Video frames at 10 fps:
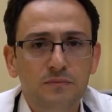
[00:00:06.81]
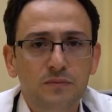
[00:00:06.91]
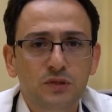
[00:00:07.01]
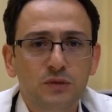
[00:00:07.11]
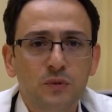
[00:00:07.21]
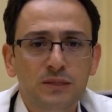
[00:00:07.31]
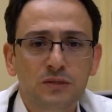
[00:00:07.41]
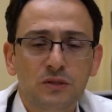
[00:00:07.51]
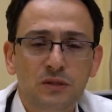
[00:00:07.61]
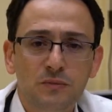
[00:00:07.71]
She went
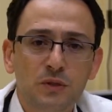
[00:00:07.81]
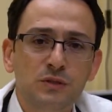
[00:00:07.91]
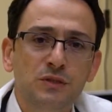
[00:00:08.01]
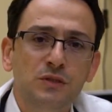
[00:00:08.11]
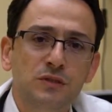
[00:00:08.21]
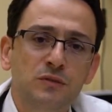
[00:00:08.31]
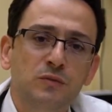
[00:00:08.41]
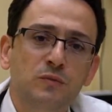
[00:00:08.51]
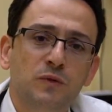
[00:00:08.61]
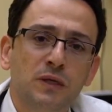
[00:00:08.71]
to the emergency
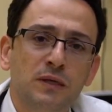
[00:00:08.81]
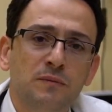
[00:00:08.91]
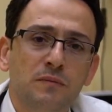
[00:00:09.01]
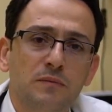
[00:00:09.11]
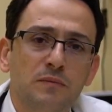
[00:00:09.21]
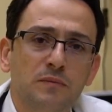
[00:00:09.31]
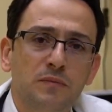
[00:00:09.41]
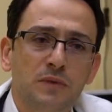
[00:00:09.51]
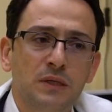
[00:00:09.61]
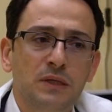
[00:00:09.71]
room.
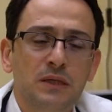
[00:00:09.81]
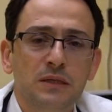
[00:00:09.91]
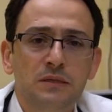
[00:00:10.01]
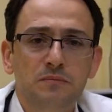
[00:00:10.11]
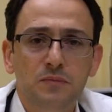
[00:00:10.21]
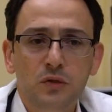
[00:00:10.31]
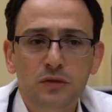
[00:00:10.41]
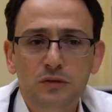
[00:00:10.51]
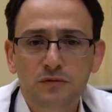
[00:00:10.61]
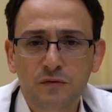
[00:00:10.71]
They
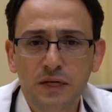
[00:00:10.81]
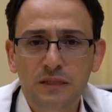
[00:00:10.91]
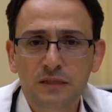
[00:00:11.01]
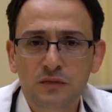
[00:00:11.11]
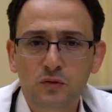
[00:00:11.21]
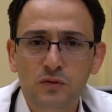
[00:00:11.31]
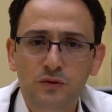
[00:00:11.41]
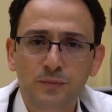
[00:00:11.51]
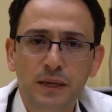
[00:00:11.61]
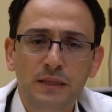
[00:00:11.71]
couldn't find any source
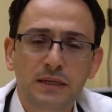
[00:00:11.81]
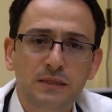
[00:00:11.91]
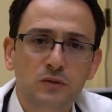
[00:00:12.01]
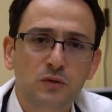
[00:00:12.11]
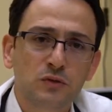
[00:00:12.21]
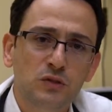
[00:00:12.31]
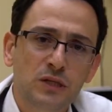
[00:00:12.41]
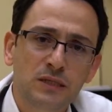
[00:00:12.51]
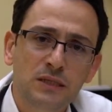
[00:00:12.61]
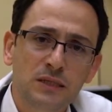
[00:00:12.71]
of pain. They had told her she
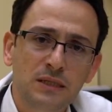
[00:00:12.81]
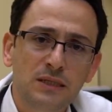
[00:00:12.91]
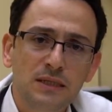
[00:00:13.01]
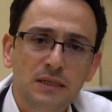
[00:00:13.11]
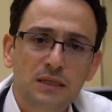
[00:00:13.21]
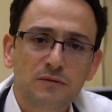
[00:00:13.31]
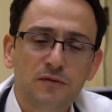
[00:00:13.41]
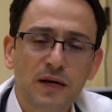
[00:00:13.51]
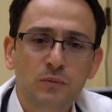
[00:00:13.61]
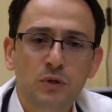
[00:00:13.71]
had
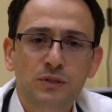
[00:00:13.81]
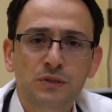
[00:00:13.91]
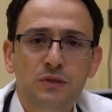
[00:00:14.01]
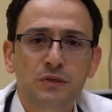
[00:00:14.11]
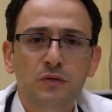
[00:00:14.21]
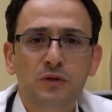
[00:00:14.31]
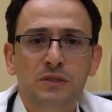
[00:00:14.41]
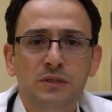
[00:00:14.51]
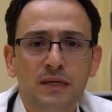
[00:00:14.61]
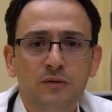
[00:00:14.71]
fibroids in her
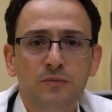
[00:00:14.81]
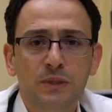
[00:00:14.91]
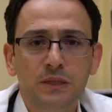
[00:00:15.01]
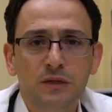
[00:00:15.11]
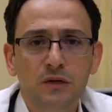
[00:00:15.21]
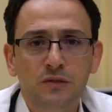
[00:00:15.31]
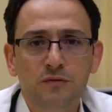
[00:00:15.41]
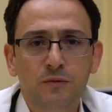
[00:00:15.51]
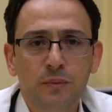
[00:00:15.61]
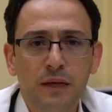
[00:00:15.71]
uterus and that could be the cause of
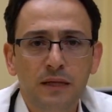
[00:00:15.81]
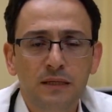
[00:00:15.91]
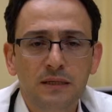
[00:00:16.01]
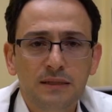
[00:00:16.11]
her pain.